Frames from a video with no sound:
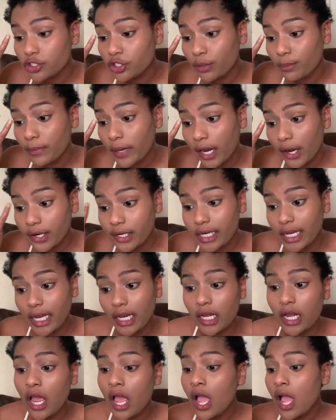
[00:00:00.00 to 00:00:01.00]

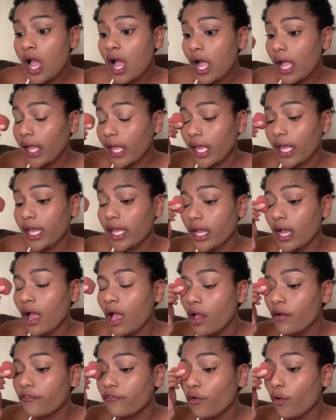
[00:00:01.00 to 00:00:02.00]
marrying a
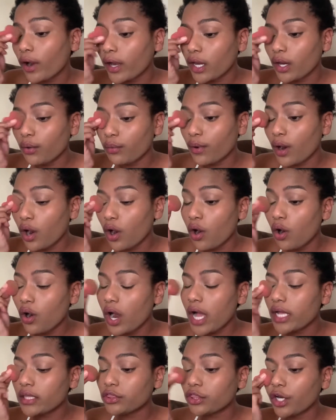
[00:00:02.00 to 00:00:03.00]
40-year-old,
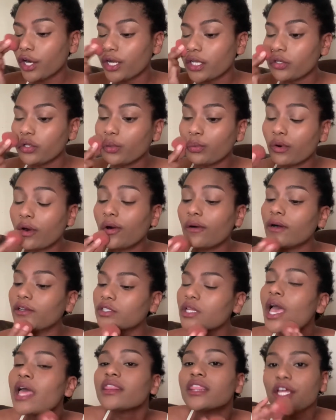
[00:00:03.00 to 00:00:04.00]
a 30-year-old,
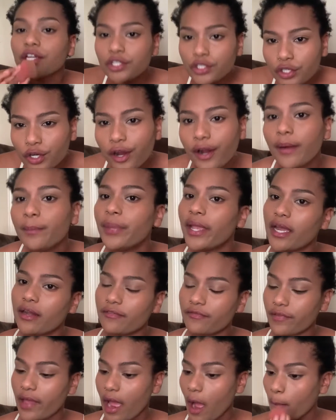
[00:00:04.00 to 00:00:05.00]
then you're a
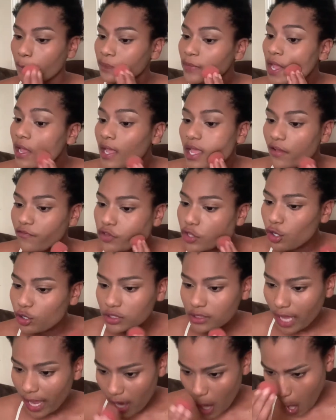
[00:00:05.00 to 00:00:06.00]
pedophile. If you
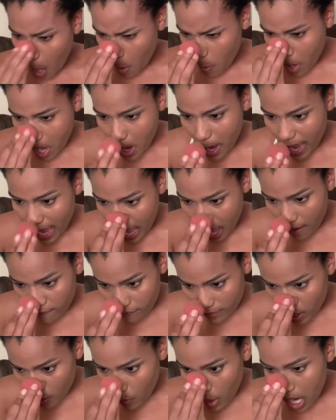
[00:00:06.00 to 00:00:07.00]
say, oh, well,
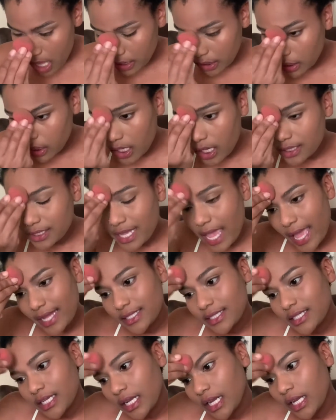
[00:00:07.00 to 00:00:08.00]
everyone looks at
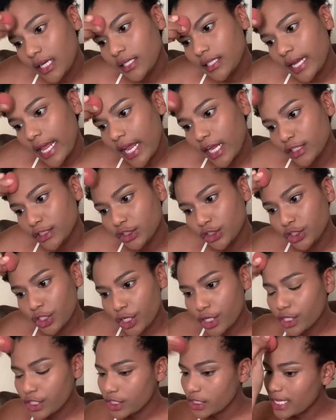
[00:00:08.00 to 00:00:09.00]

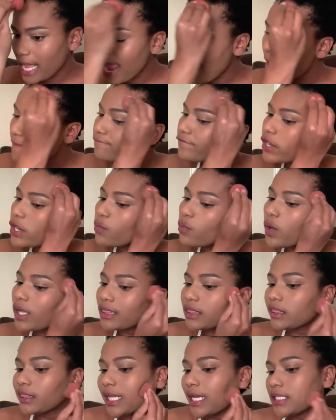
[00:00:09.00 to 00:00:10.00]
teenagers, everyone
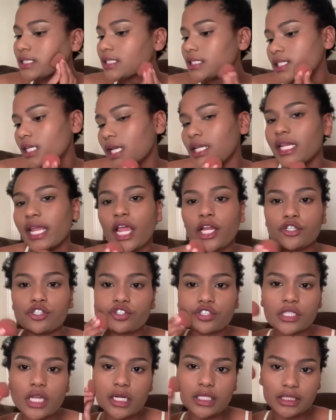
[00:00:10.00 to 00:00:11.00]
thinks teenagers
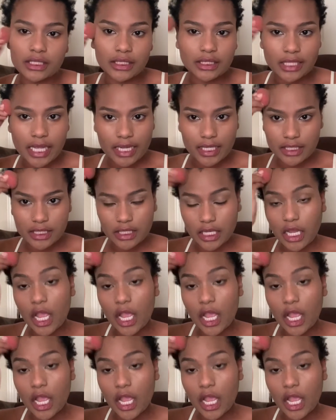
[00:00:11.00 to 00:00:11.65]
are sexy,